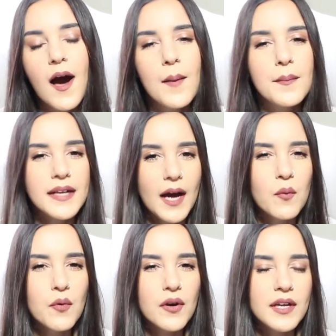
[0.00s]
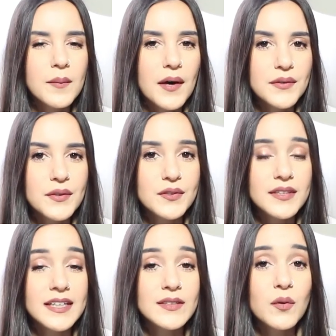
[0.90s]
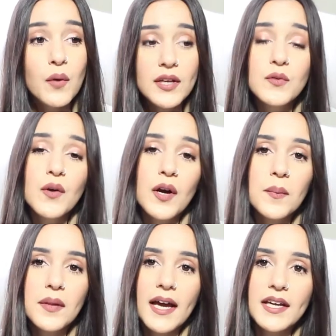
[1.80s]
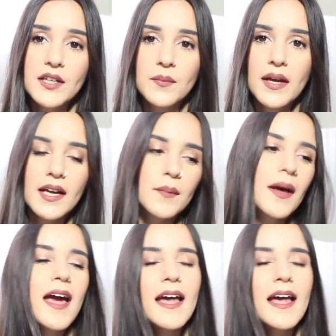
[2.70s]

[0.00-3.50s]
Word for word: um, but not worrying about those things when you are applying your makeup.